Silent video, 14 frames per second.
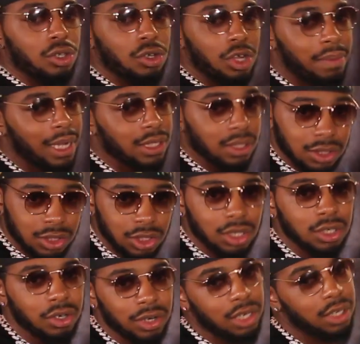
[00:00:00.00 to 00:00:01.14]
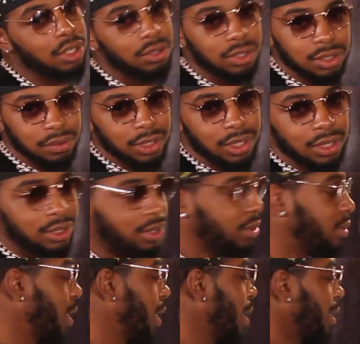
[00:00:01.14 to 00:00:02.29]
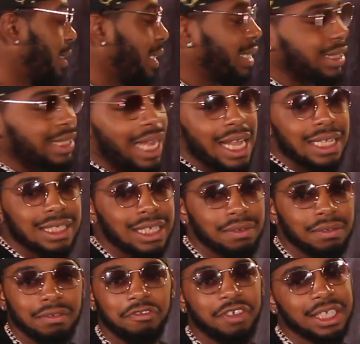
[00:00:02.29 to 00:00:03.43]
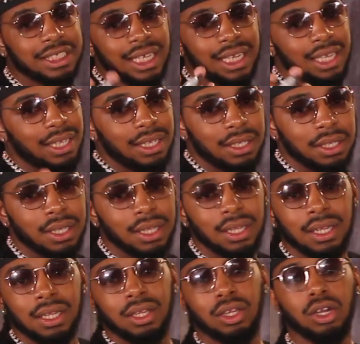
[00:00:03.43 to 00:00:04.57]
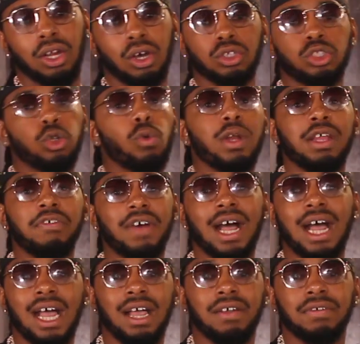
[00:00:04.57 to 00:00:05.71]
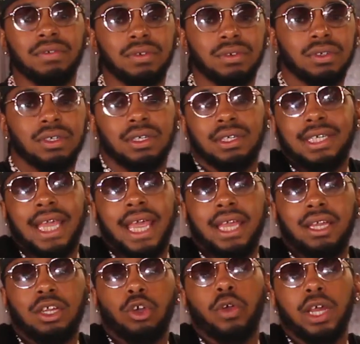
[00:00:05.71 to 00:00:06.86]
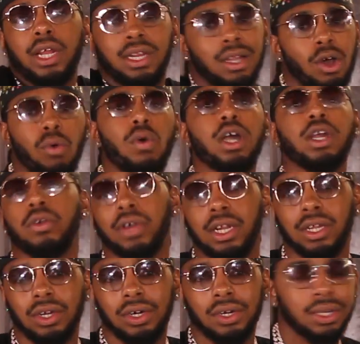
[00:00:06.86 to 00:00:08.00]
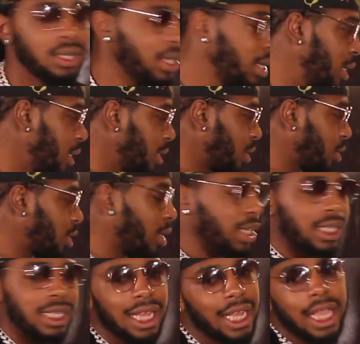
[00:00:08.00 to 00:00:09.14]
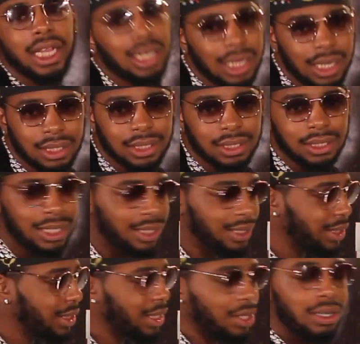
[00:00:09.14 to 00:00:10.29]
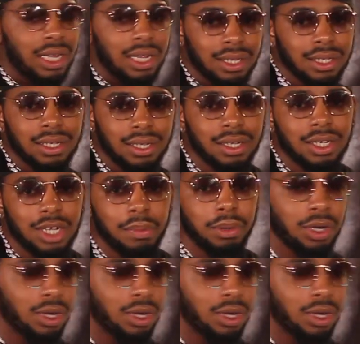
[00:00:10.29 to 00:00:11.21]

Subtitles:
who know about the certain credit unions we go to. These guys giving 15, 25K credit on one credit card. So 30K ain't nothing. Let's just say you got a couple